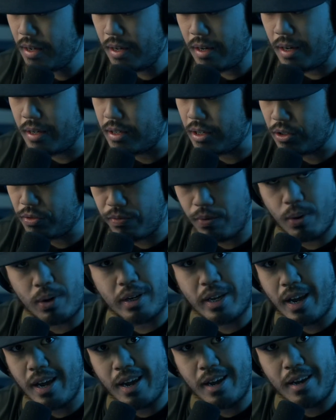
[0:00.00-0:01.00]
It does
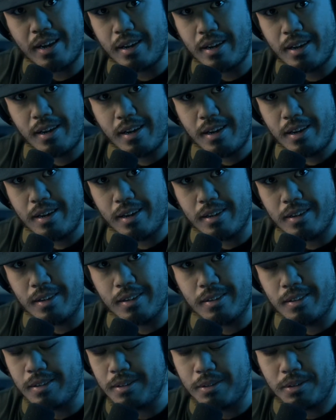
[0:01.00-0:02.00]
4K.
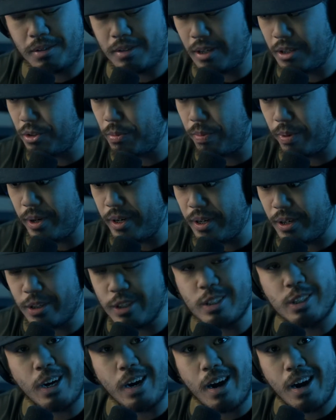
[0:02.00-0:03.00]
It does a pretty
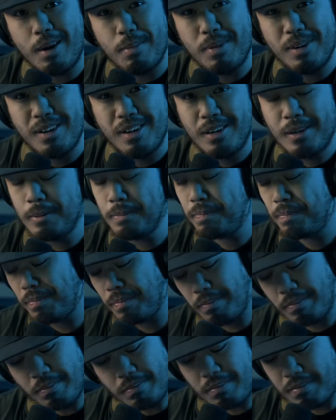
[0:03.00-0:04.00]
good job.
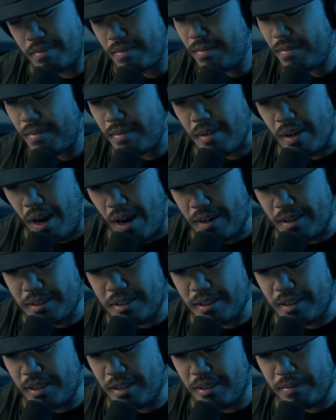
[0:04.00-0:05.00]

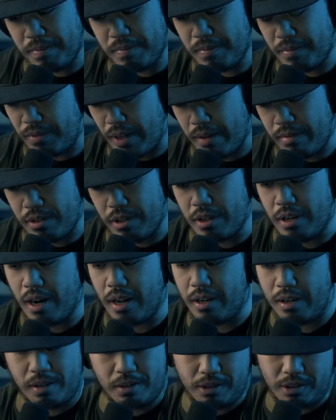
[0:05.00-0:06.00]
Honestly,
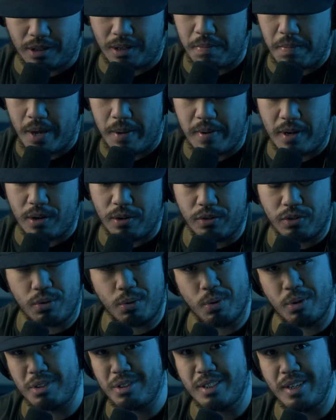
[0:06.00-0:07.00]
$500, you can maybe go
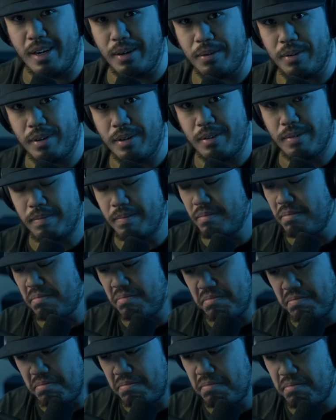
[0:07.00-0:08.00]
towards sound.
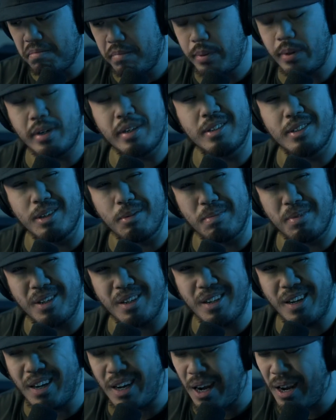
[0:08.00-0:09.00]
Pretty
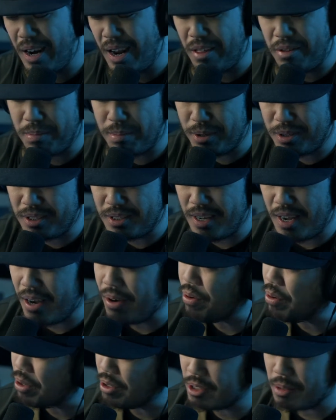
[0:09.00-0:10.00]
simply, like I'd either put
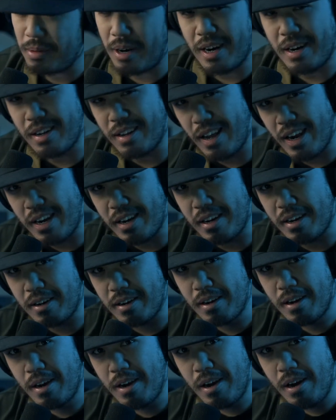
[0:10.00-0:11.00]
sound or some kind of lighting.
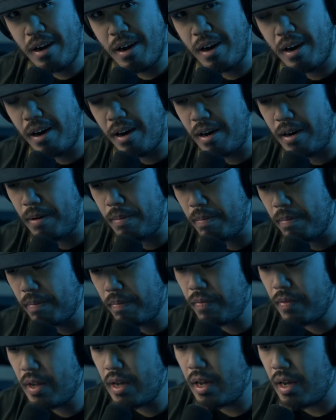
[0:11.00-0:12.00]

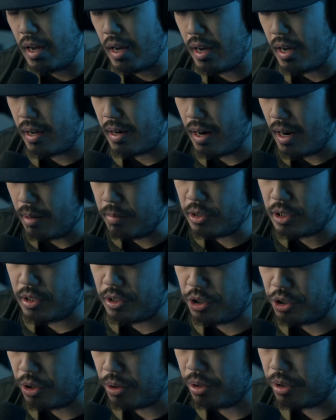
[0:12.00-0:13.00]
And I'm just going
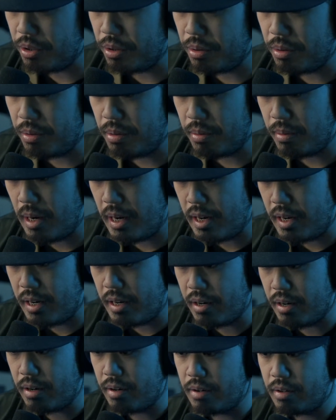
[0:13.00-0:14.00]
to show you right
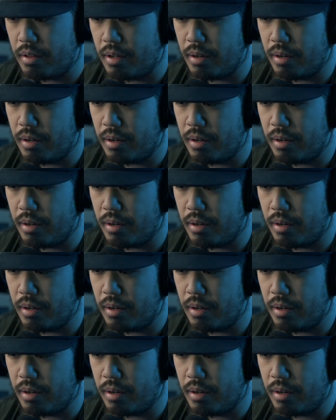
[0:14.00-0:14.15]
here.